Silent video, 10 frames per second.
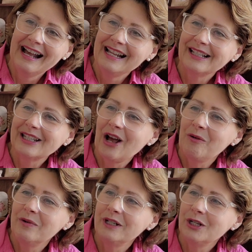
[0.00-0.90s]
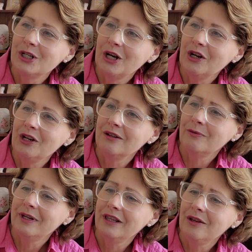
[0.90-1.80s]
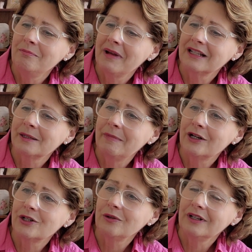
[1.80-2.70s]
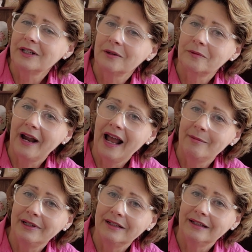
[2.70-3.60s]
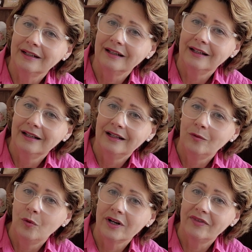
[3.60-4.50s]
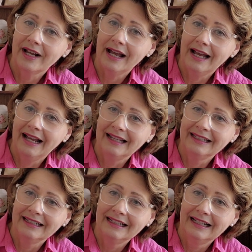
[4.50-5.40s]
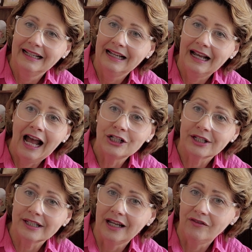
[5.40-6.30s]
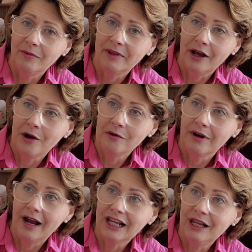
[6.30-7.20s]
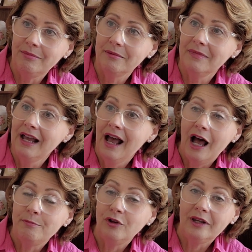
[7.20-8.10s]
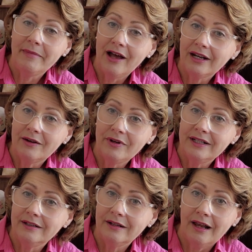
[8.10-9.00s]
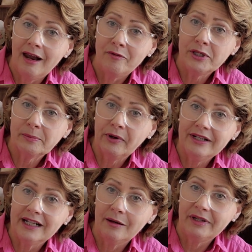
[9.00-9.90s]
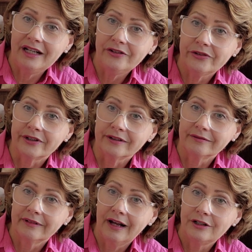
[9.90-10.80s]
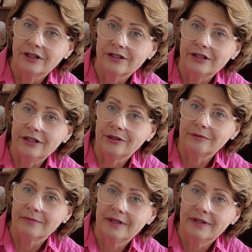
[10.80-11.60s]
So I wanted to share with you my special little rabbit. One of a kind. I just love him though. I keep him, I pull him out every springtime and Easter. I just do.